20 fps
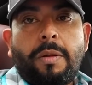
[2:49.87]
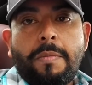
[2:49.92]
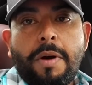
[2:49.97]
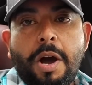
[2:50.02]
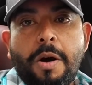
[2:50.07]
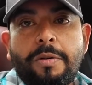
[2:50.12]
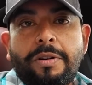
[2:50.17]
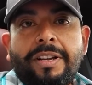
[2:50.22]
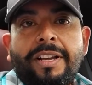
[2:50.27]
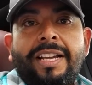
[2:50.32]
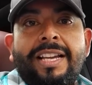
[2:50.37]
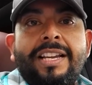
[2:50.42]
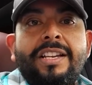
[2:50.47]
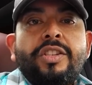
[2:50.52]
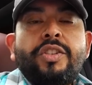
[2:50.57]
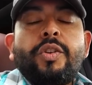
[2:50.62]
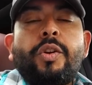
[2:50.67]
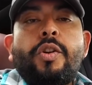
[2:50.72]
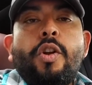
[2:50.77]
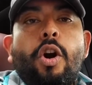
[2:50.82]
mode.
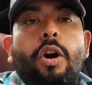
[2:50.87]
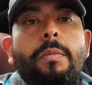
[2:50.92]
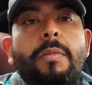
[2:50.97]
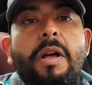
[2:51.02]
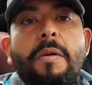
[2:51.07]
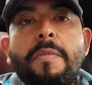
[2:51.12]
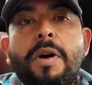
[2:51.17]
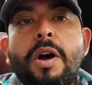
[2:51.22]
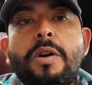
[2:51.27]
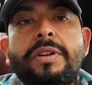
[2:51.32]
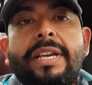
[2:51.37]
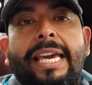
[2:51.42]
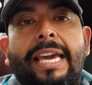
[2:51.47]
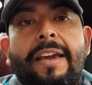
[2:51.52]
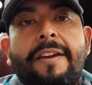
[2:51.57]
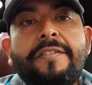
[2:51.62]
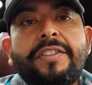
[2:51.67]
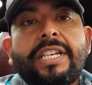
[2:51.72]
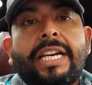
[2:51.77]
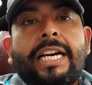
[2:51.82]
So normal mode
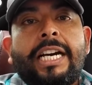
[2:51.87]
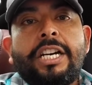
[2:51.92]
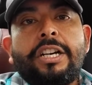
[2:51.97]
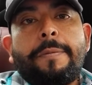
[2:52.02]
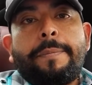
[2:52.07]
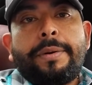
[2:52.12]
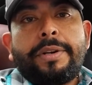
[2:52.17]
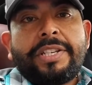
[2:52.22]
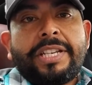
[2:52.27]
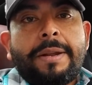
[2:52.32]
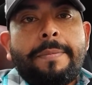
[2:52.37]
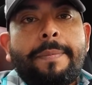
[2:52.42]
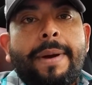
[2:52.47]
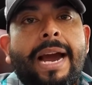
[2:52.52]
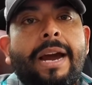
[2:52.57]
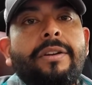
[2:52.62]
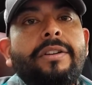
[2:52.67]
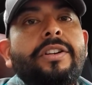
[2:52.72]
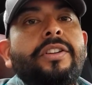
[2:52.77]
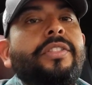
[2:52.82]
gives 100%
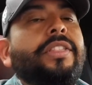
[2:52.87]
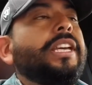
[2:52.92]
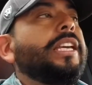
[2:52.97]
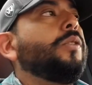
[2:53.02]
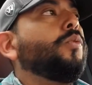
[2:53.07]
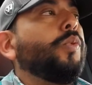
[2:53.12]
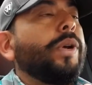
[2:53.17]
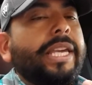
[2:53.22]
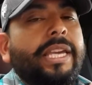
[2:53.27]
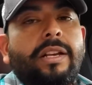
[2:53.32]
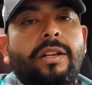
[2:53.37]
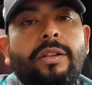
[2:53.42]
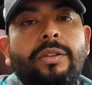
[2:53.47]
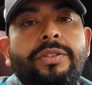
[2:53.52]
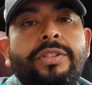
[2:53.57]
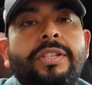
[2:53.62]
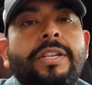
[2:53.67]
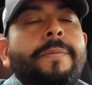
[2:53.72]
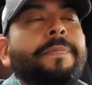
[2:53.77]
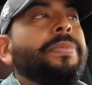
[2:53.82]
power to the
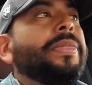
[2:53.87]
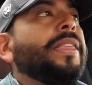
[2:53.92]
wheels.